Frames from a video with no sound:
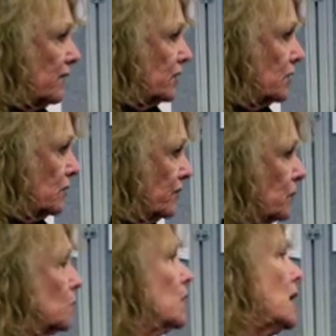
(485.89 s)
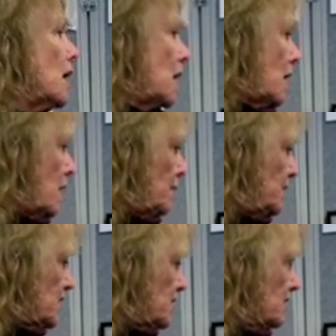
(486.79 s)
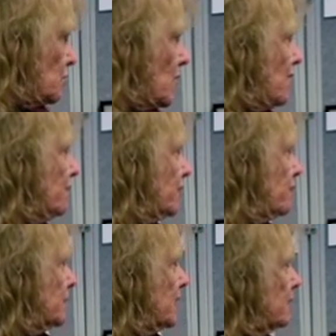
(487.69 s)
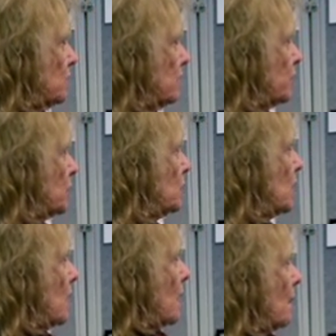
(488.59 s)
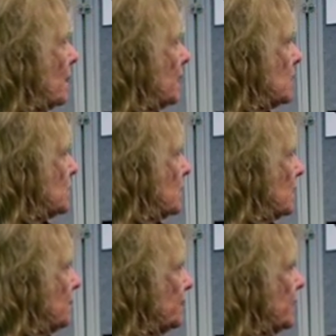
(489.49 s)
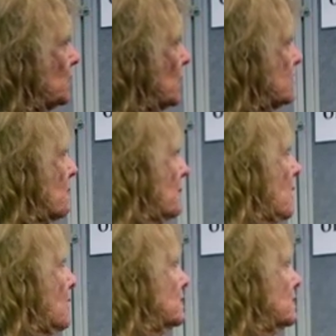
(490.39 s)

an interview, and this is a graphic from that interview. But, as my mom